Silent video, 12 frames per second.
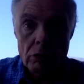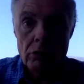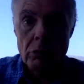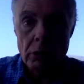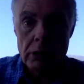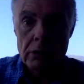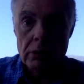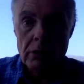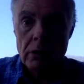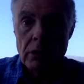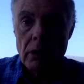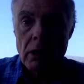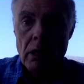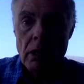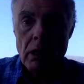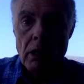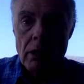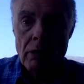do it.
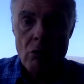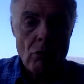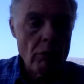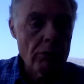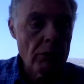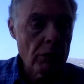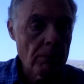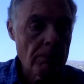So if you're